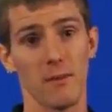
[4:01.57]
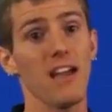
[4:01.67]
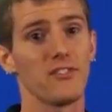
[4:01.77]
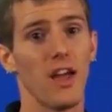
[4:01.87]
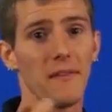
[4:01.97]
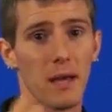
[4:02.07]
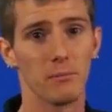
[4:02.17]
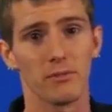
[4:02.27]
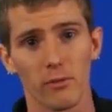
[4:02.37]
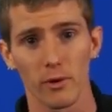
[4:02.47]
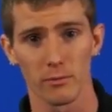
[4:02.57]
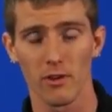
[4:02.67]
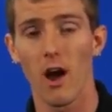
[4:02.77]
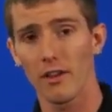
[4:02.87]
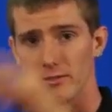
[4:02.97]
I've done that before. It was
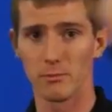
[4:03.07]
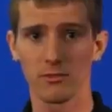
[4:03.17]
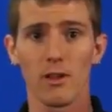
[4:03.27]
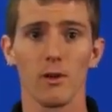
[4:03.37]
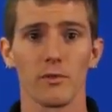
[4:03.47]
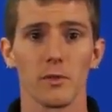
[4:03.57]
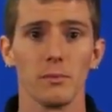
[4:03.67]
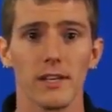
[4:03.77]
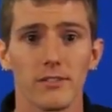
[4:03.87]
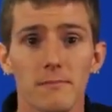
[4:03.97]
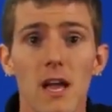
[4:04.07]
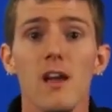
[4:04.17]
awesome. It was all over the place.